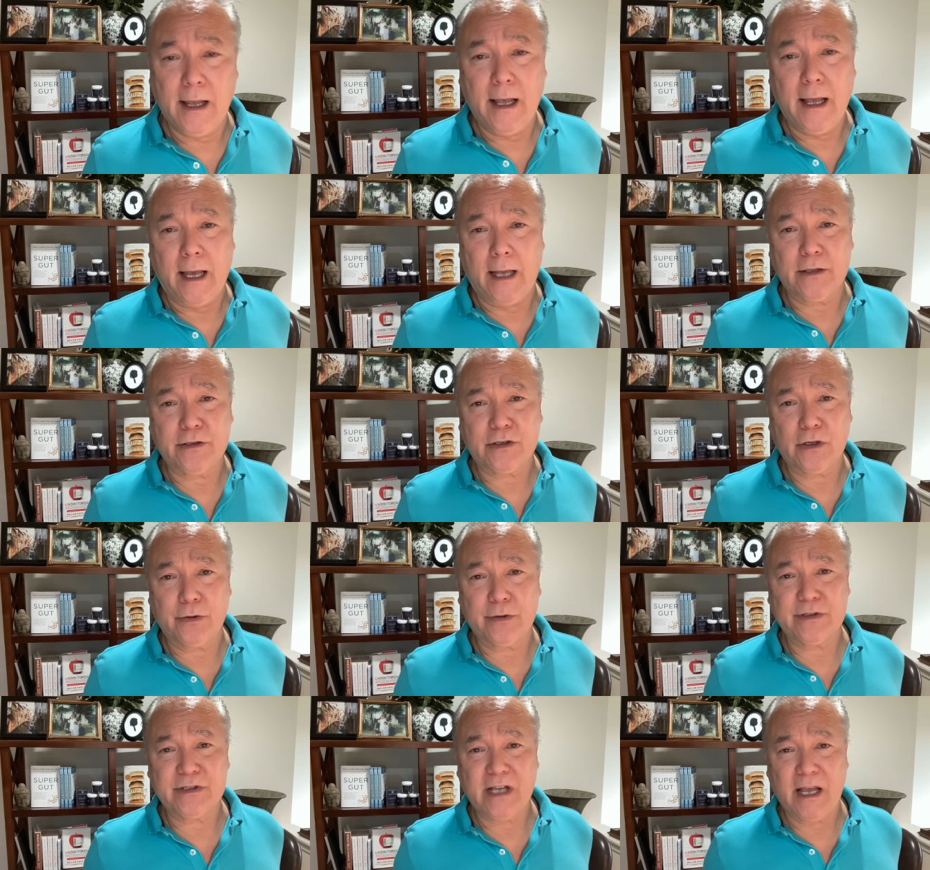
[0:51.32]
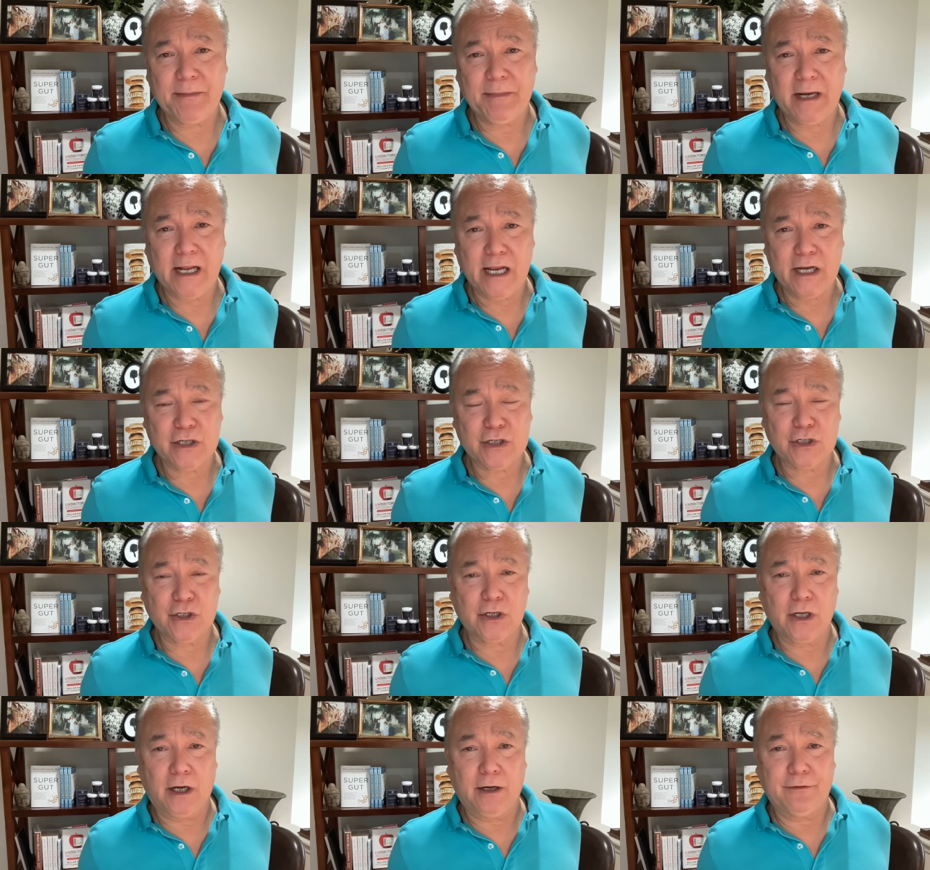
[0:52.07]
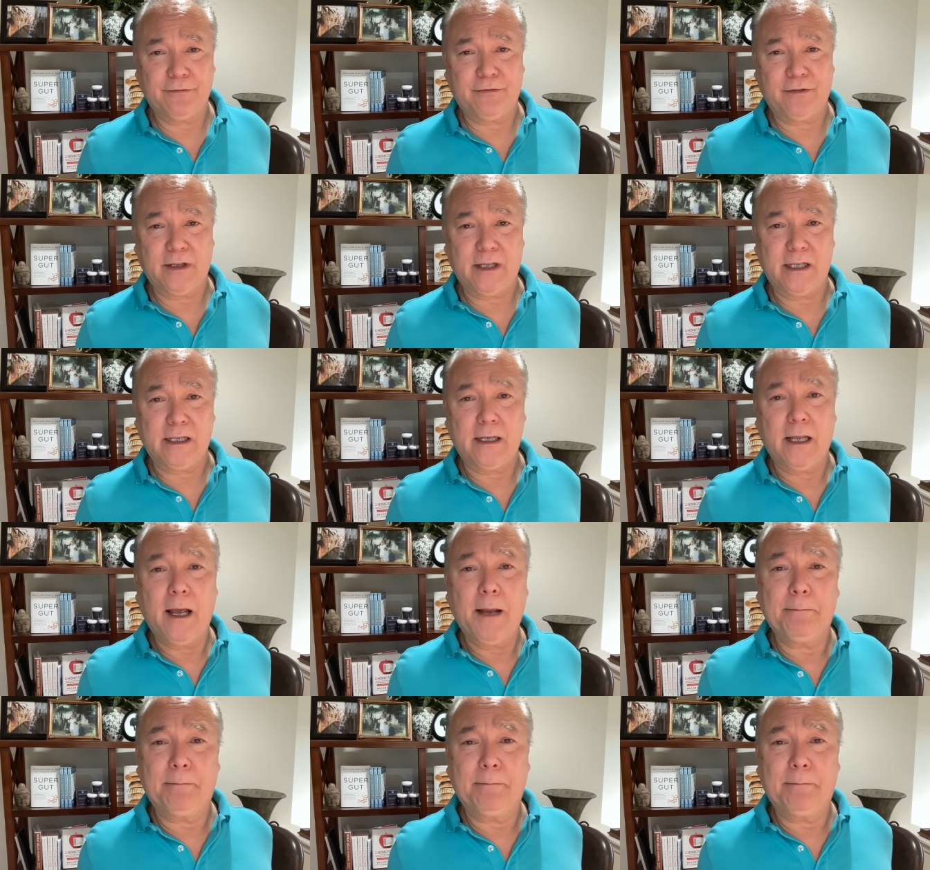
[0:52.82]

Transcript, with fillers: And so examination of the